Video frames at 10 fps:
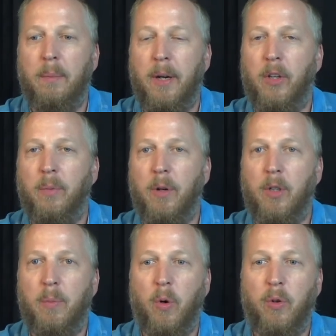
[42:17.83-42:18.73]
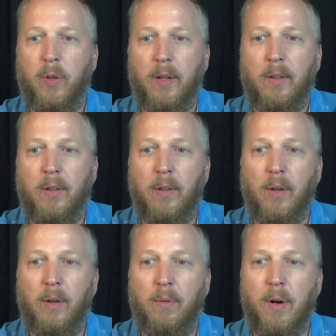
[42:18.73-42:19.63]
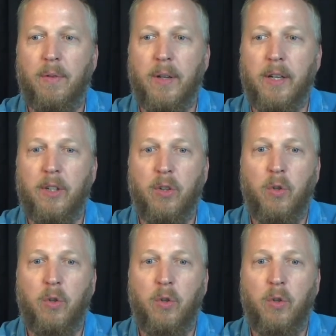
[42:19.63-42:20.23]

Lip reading: makes much more sense in Revelation